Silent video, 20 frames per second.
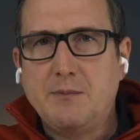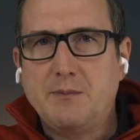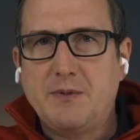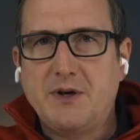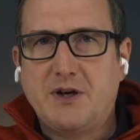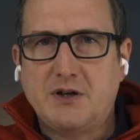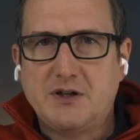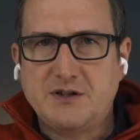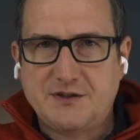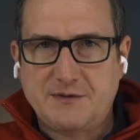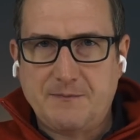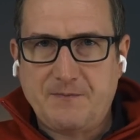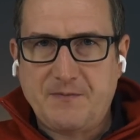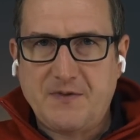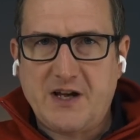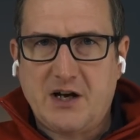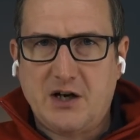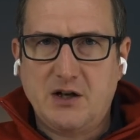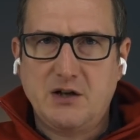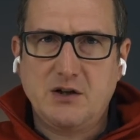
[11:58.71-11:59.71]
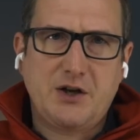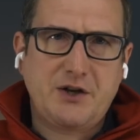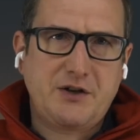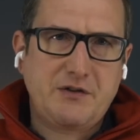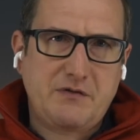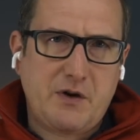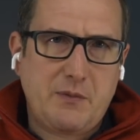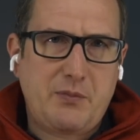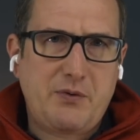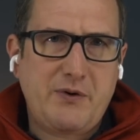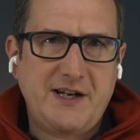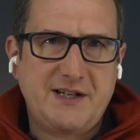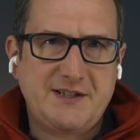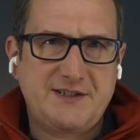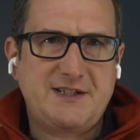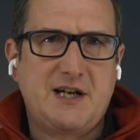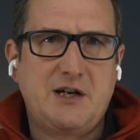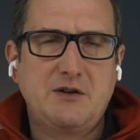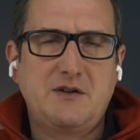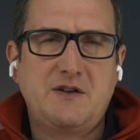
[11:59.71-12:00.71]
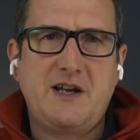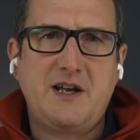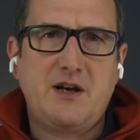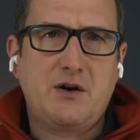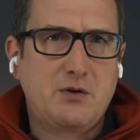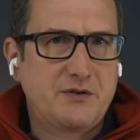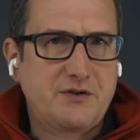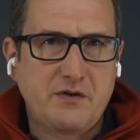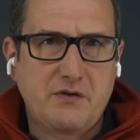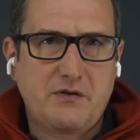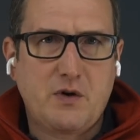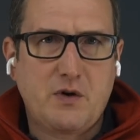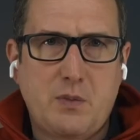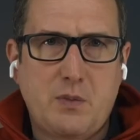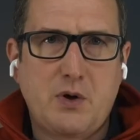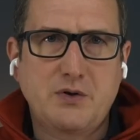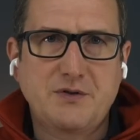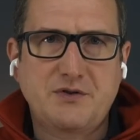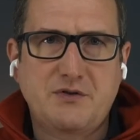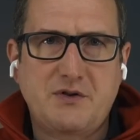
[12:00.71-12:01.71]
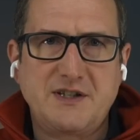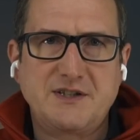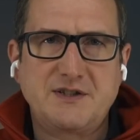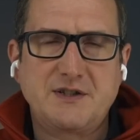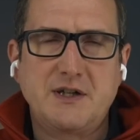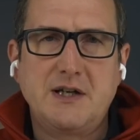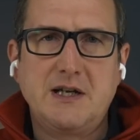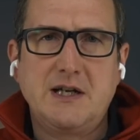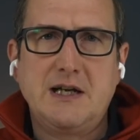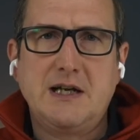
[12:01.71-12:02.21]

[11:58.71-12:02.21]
because there are a lot of operators out there also Postgres,